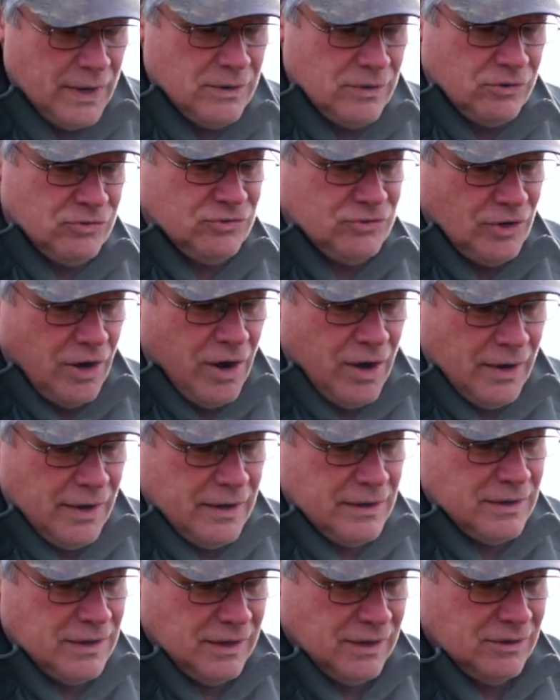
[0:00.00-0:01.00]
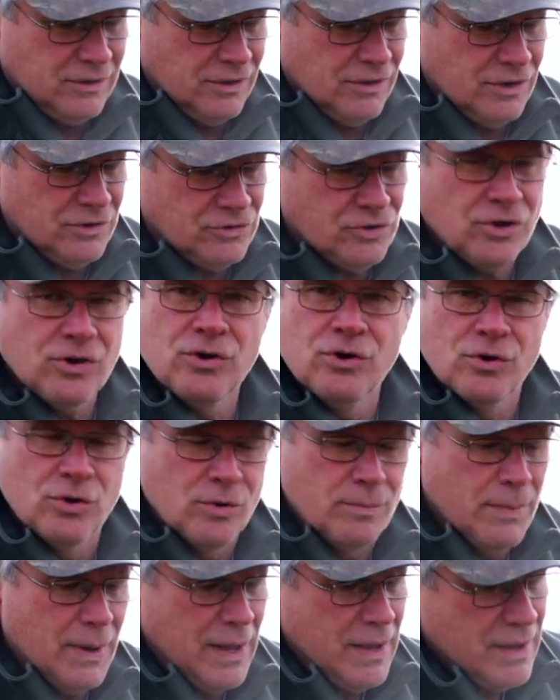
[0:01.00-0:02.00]
to start it into the
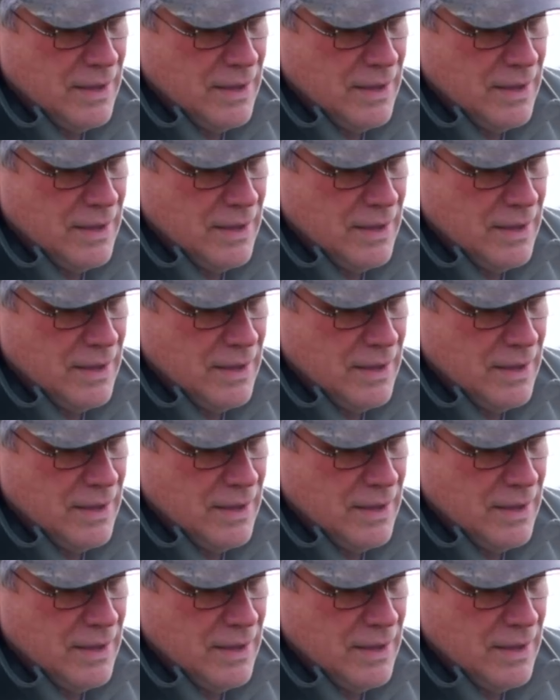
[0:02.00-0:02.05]
tube